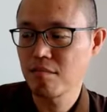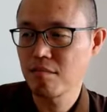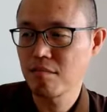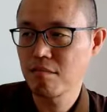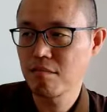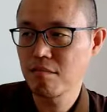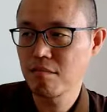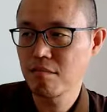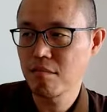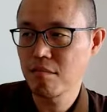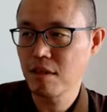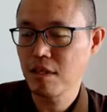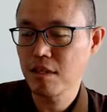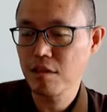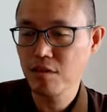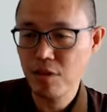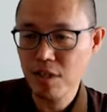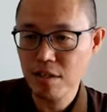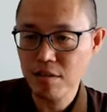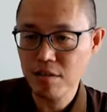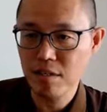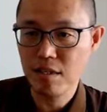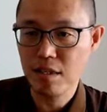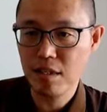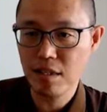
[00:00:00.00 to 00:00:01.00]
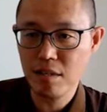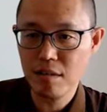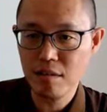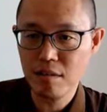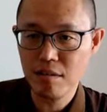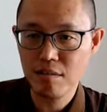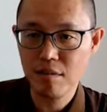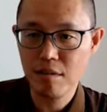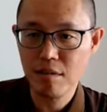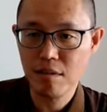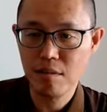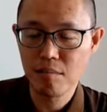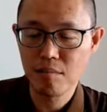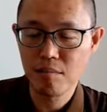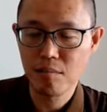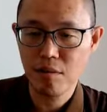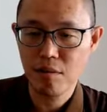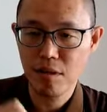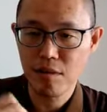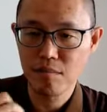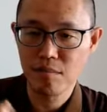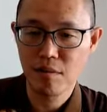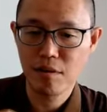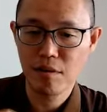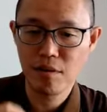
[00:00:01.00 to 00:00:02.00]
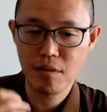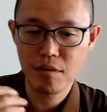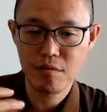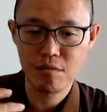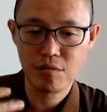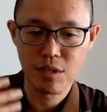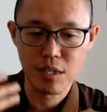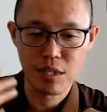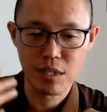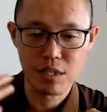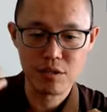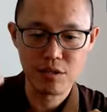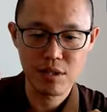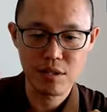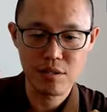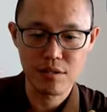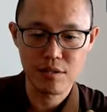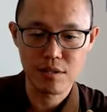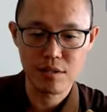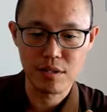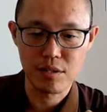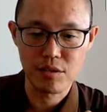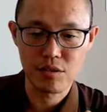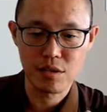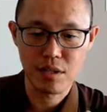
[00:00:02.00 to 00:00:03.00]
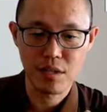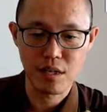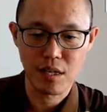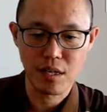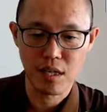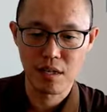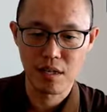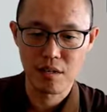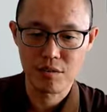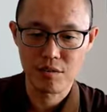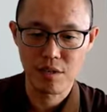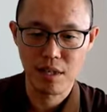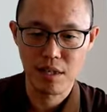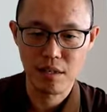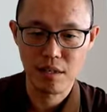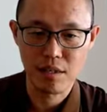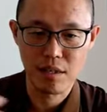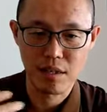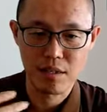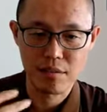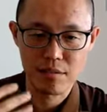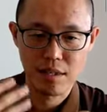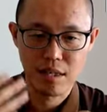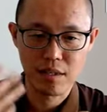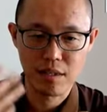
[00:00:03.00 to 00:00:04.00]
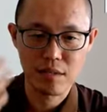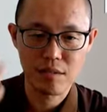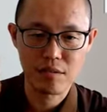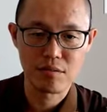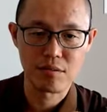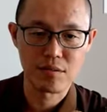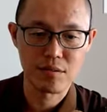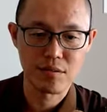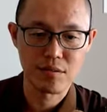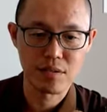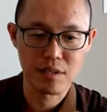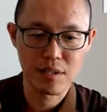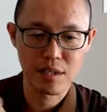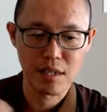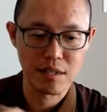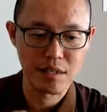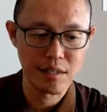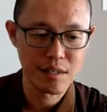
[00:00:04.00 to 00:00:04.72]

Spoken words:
increasingly, more and more religious teachers are starting to see that,